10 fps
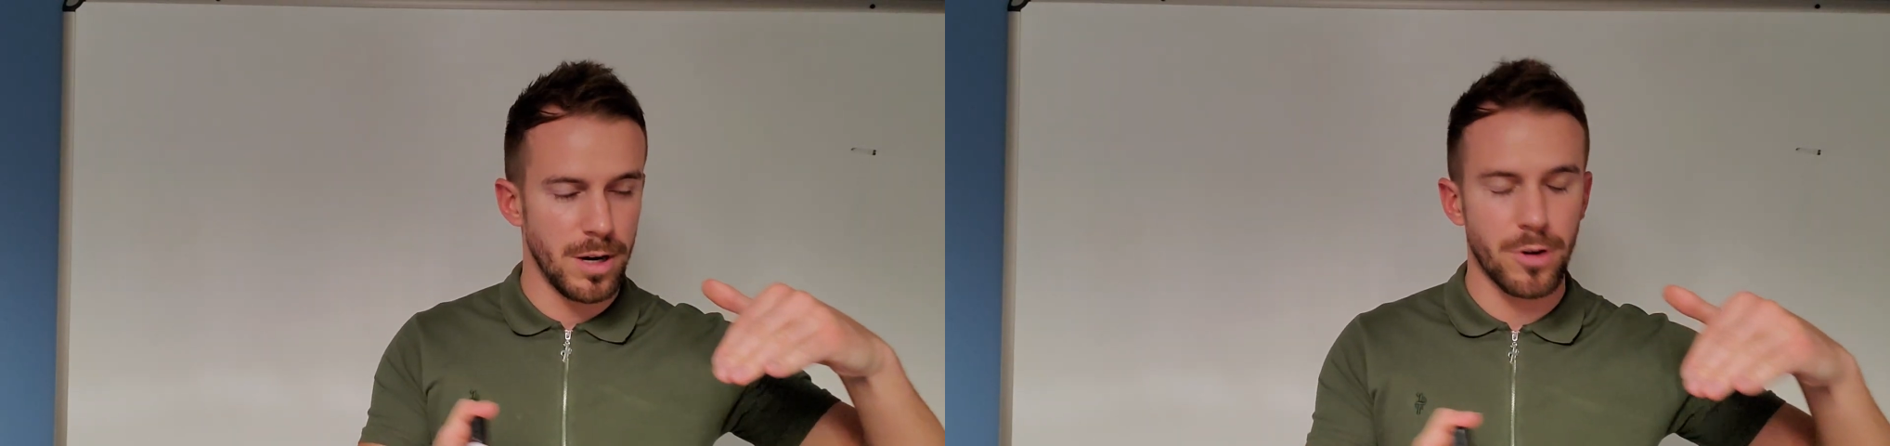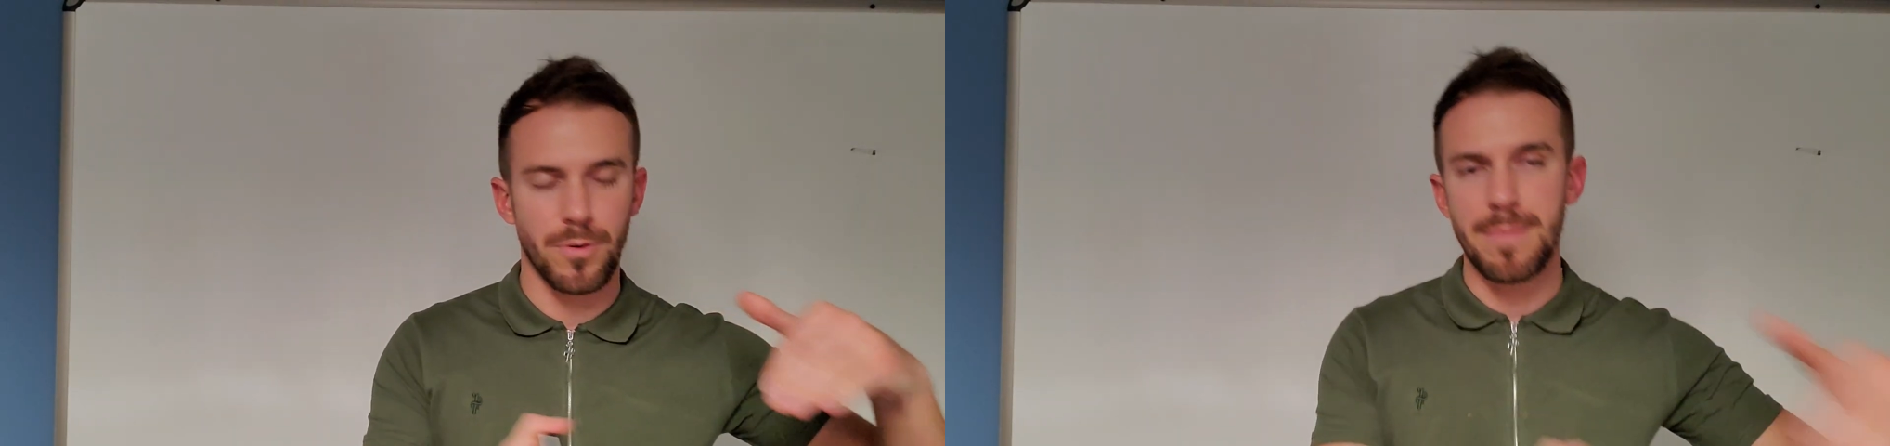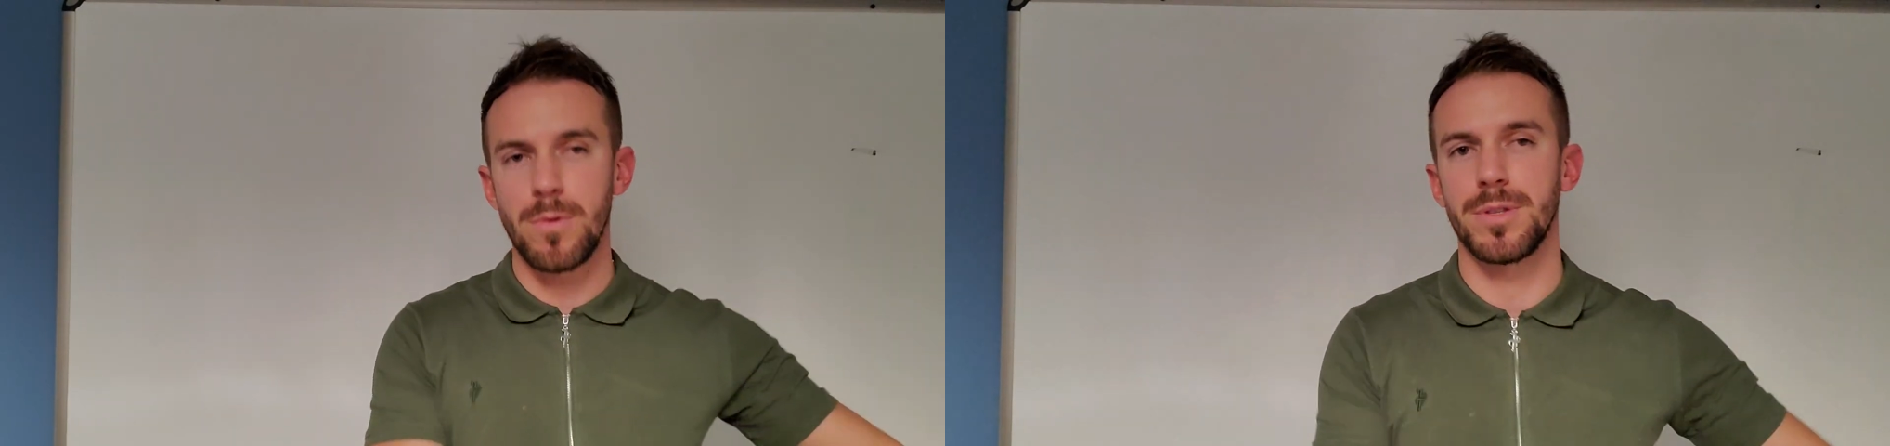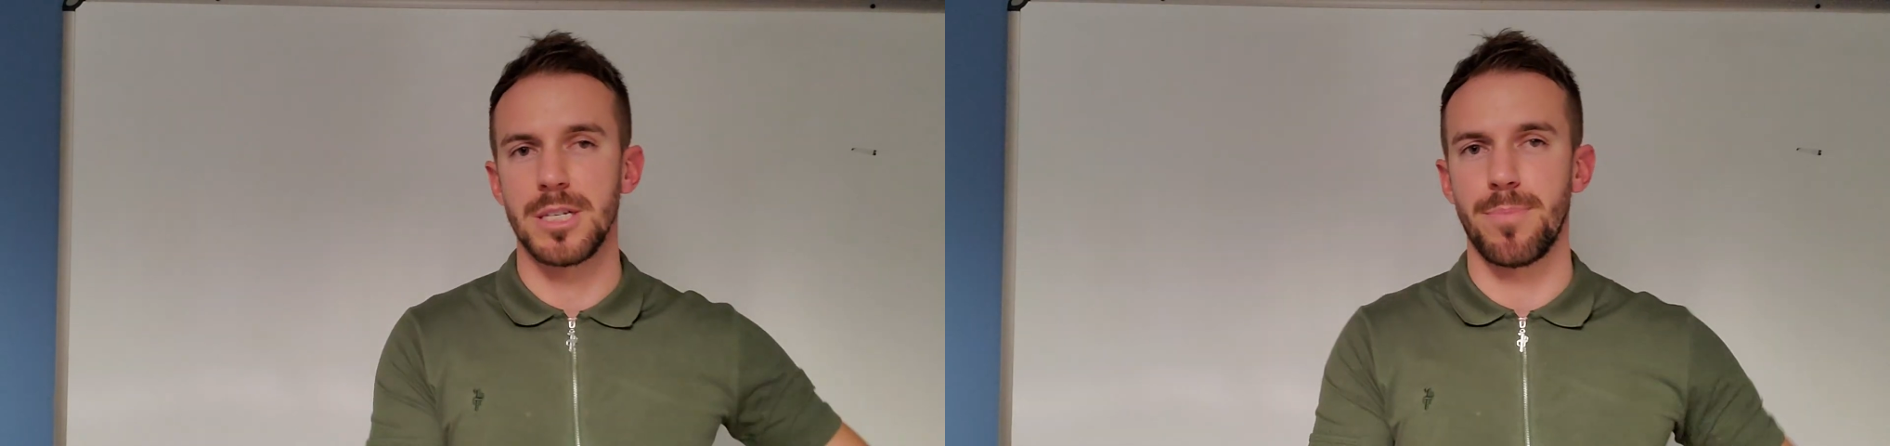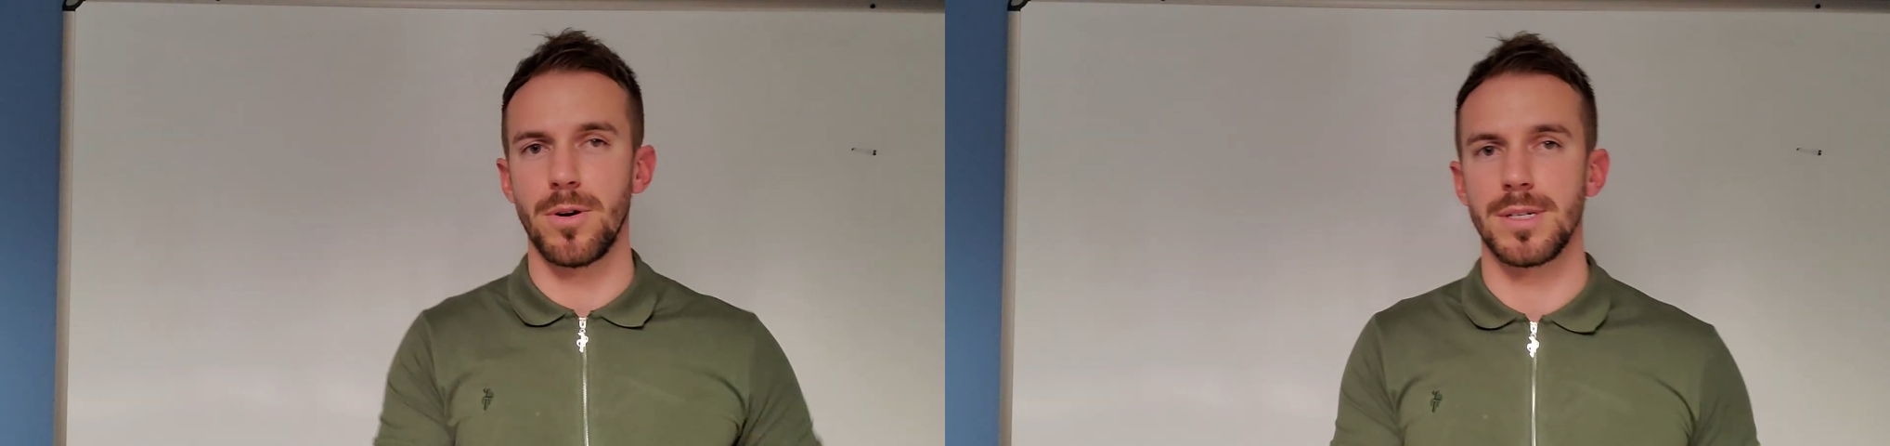agreement with this
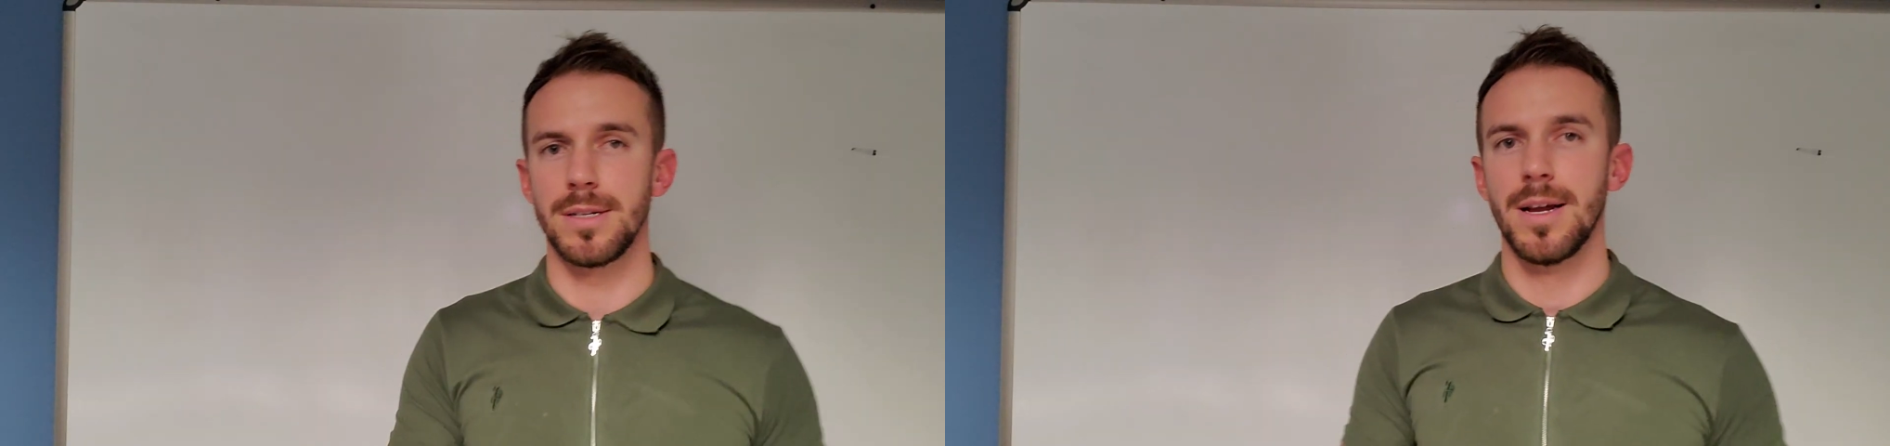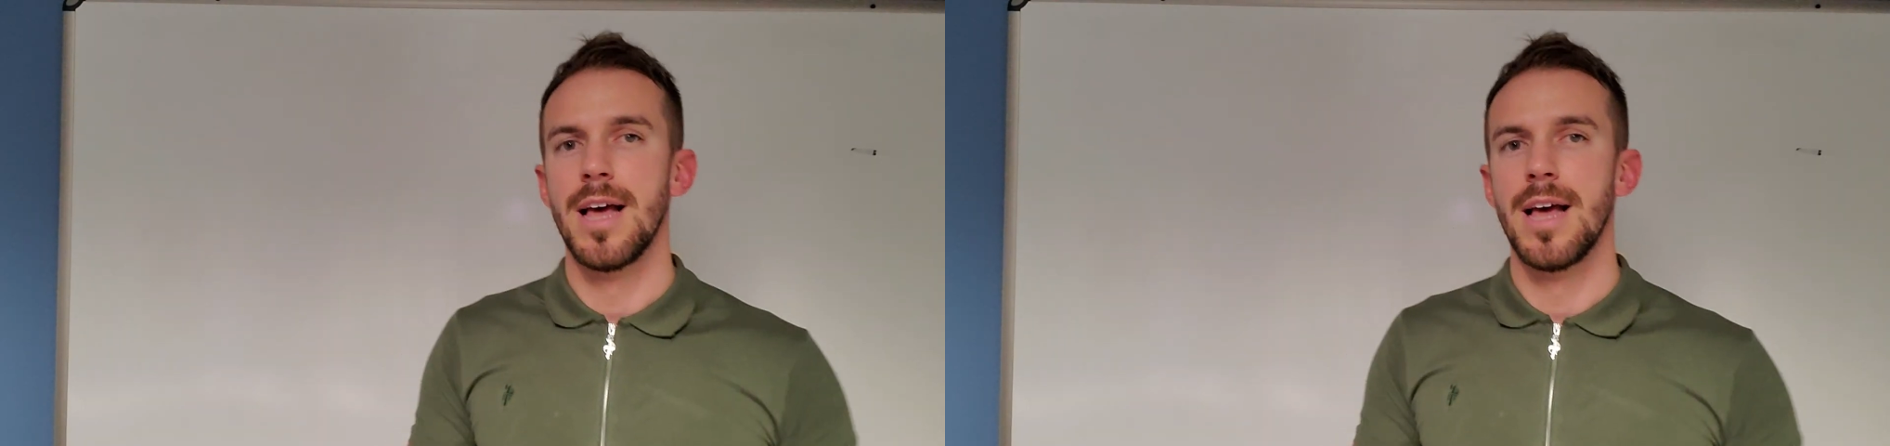person.